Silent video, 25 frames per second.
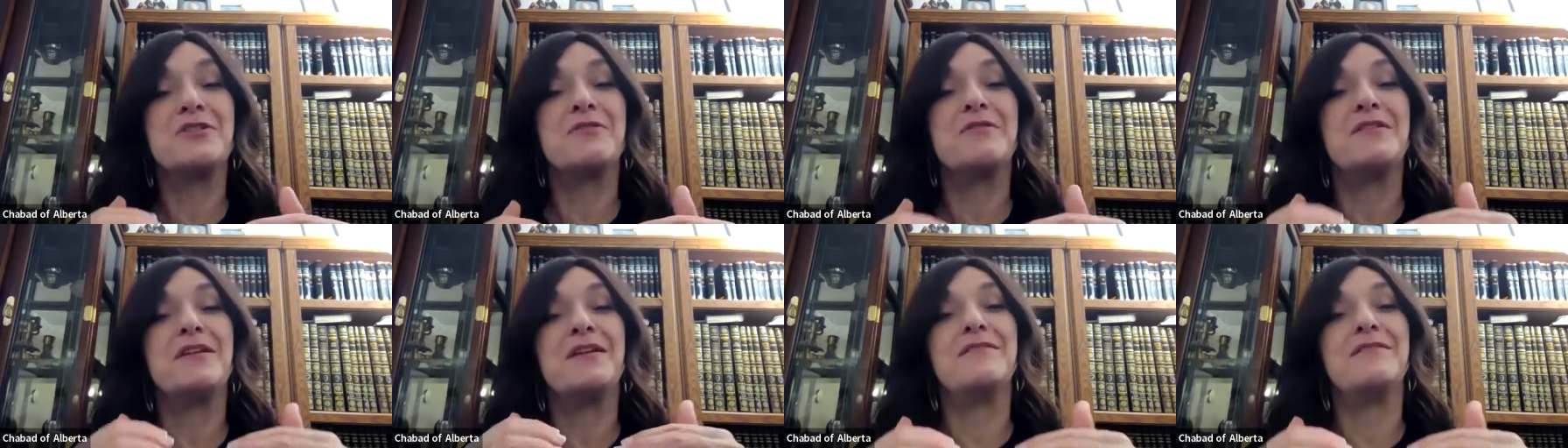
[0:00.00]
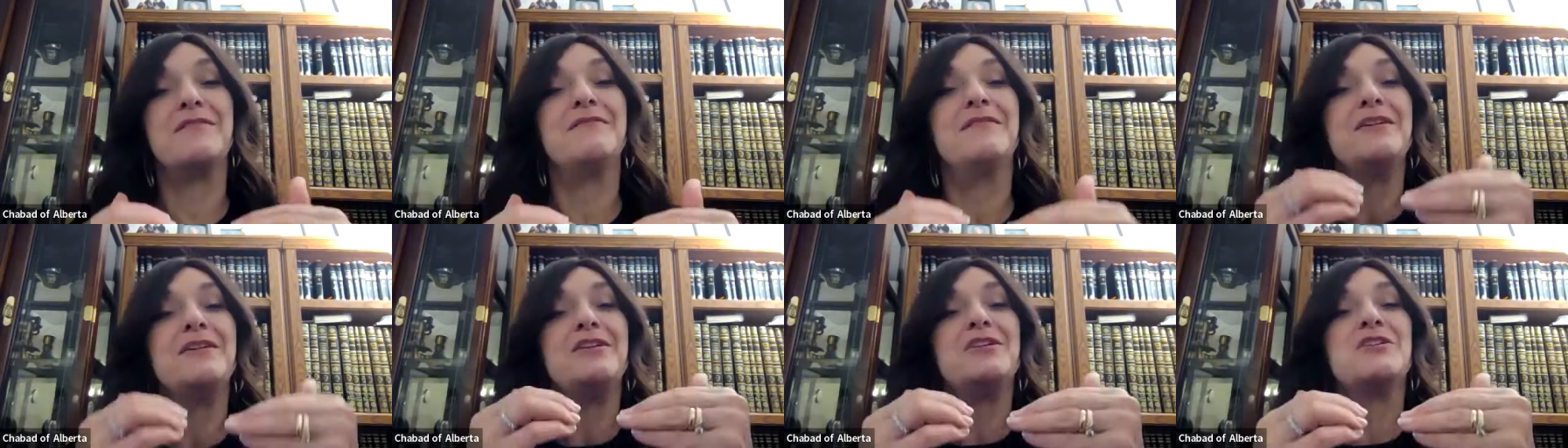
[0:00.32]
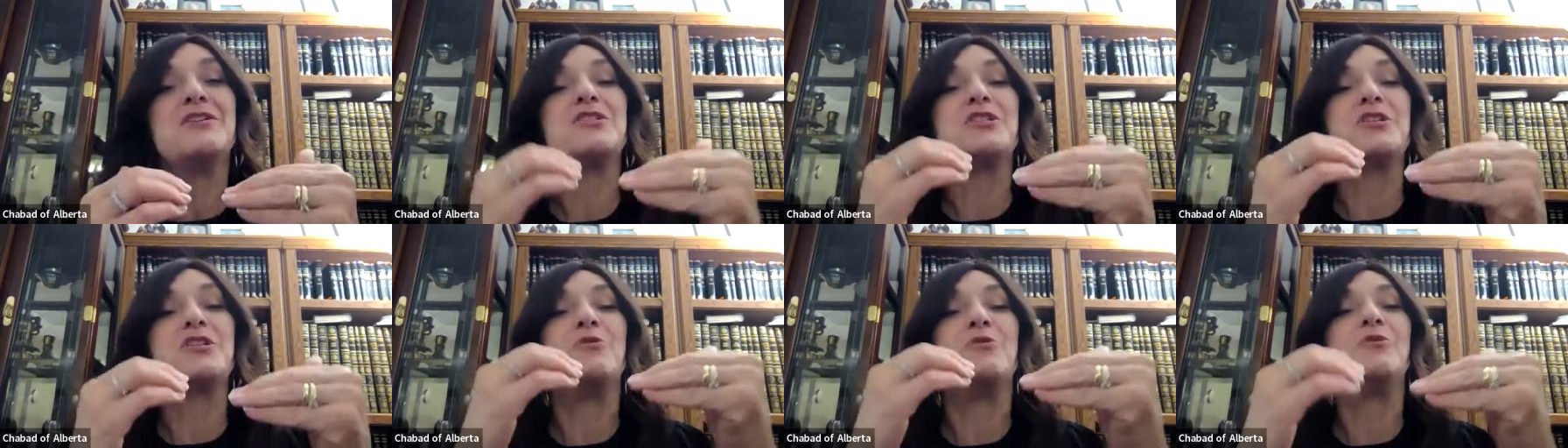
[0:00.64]
So then,
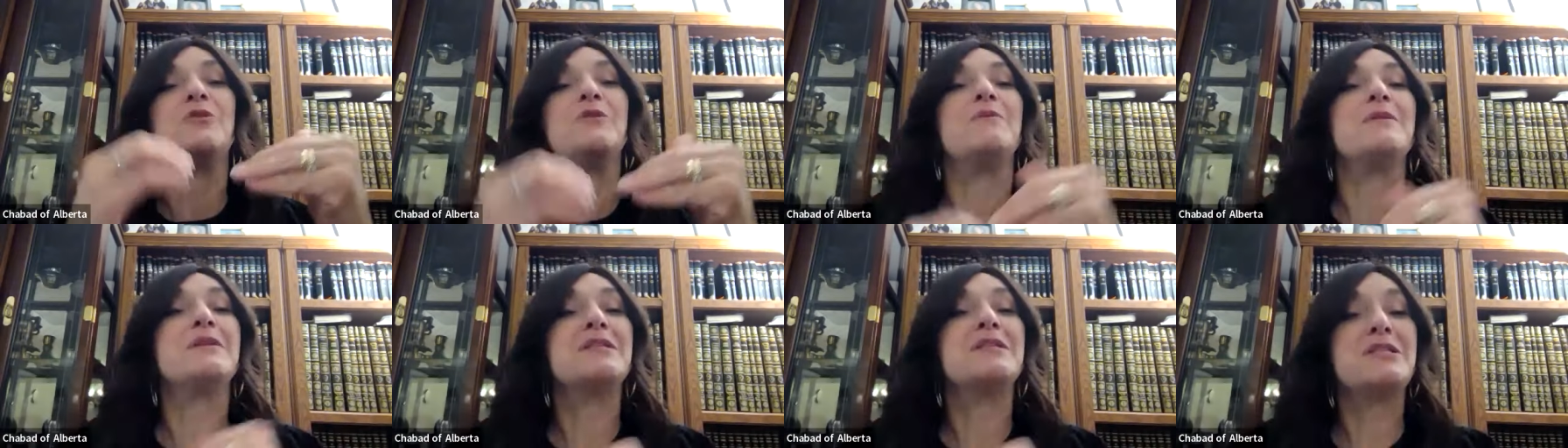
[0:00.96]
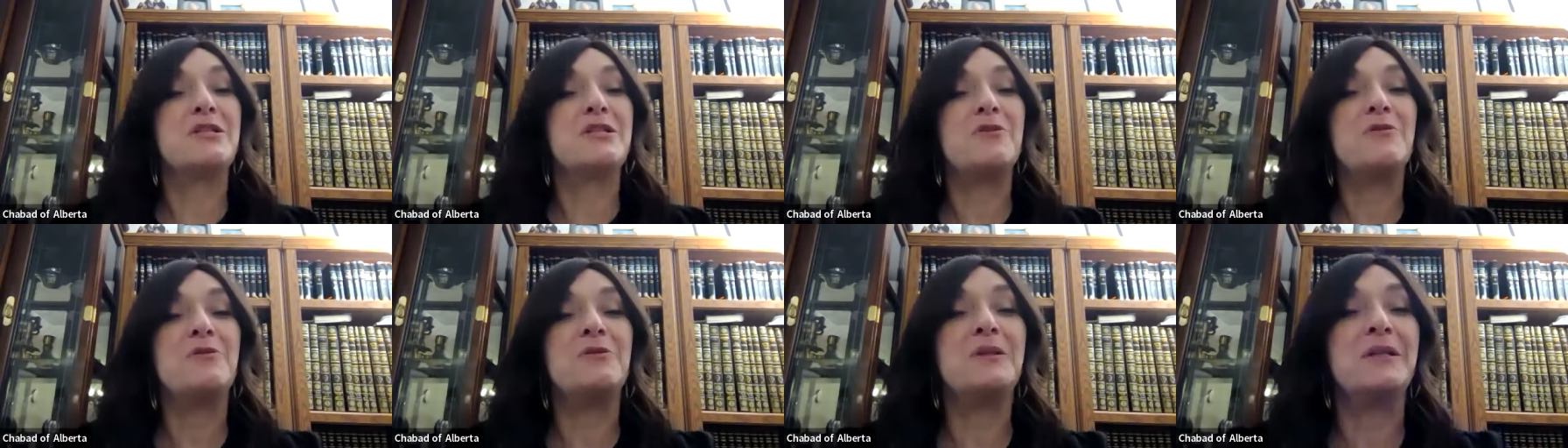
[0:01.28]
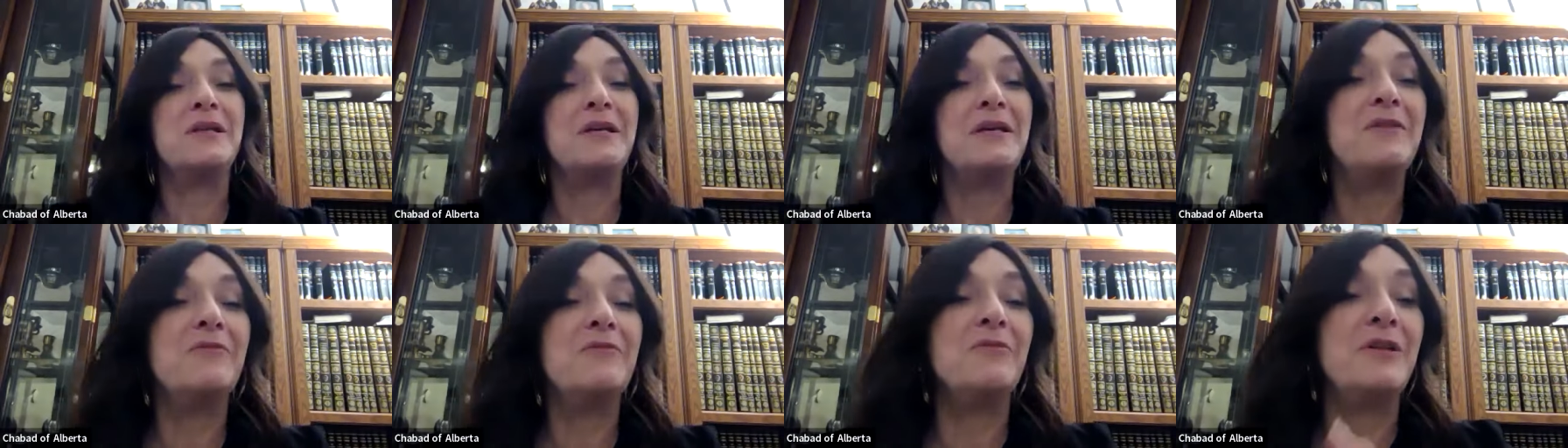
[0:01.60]
slowly but
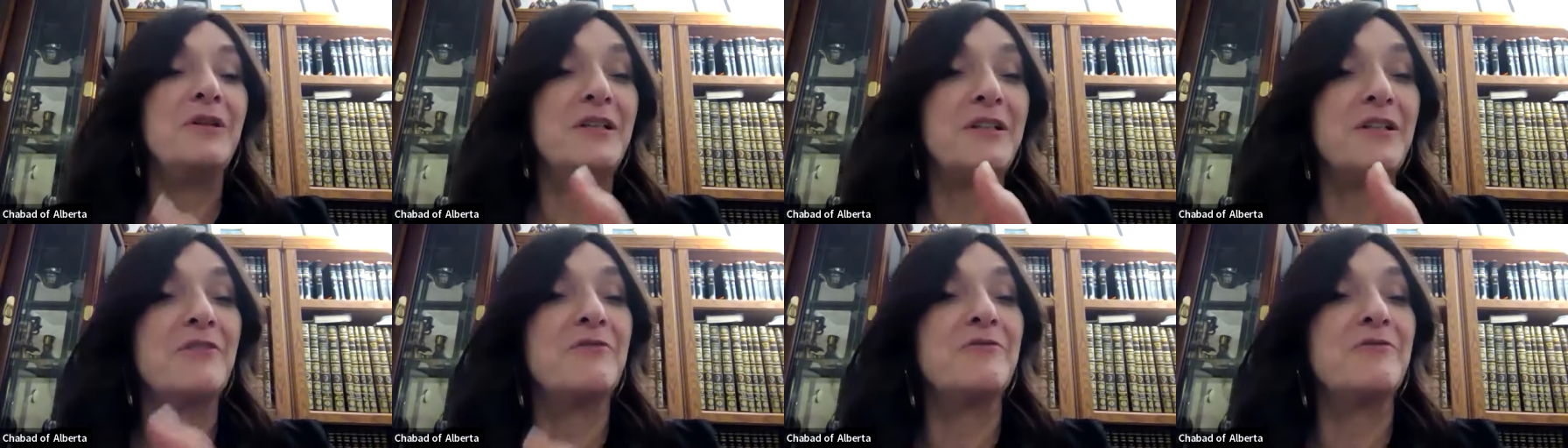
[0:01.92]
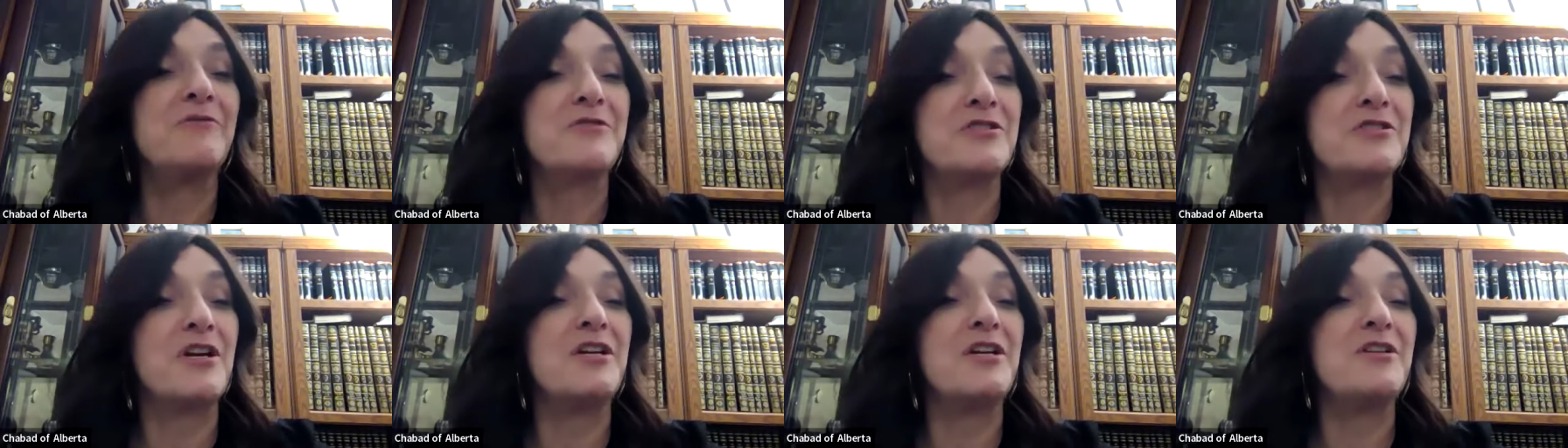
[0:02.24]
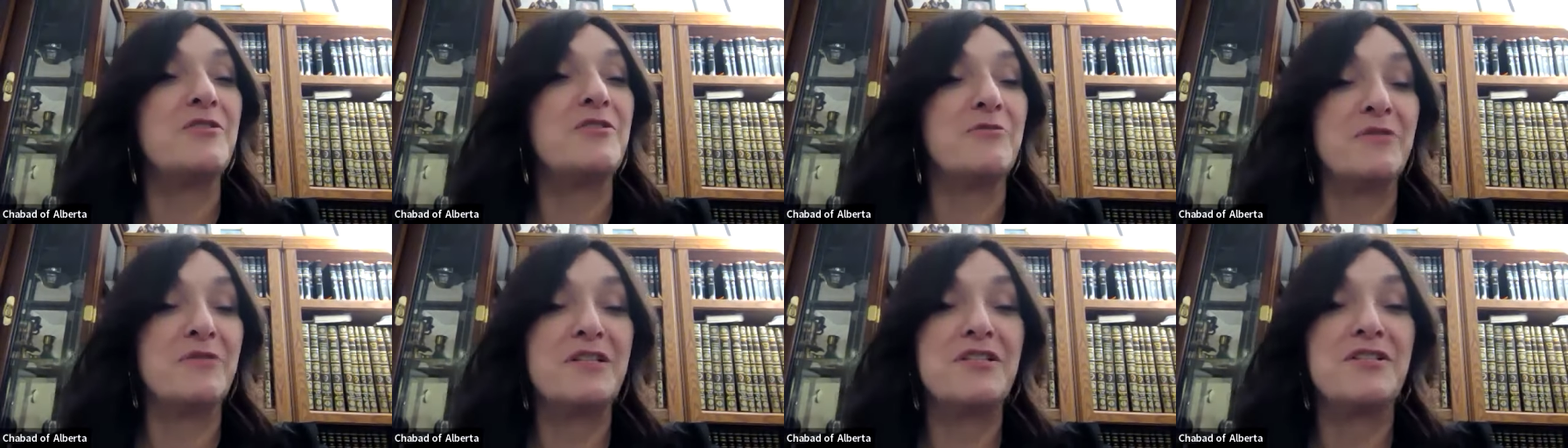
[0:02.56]
slowly, we're going to try
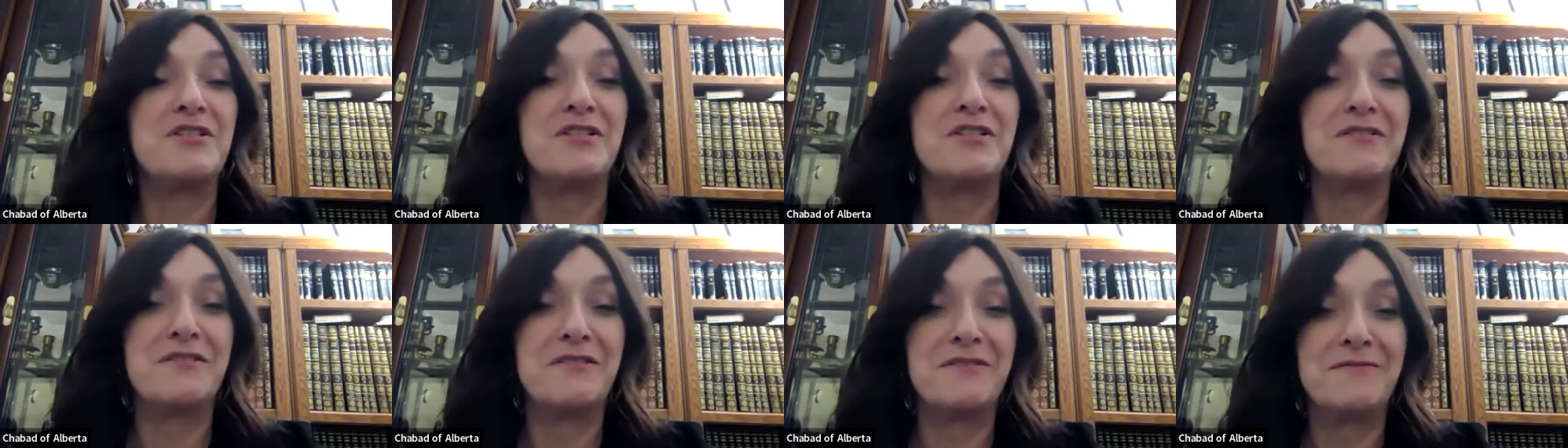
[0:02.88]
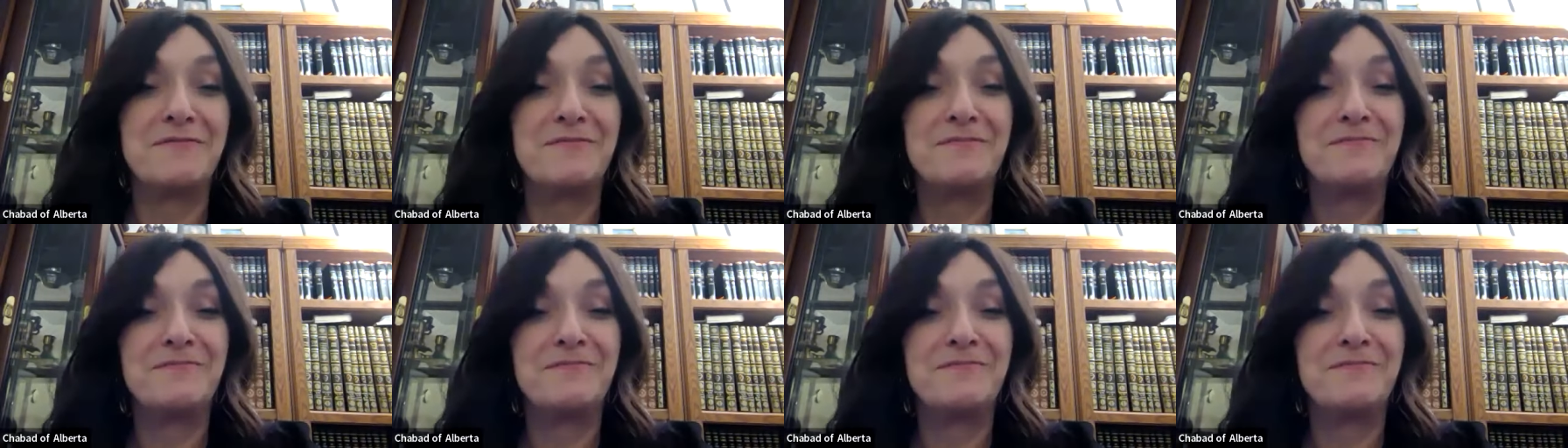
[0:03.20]
to reach it.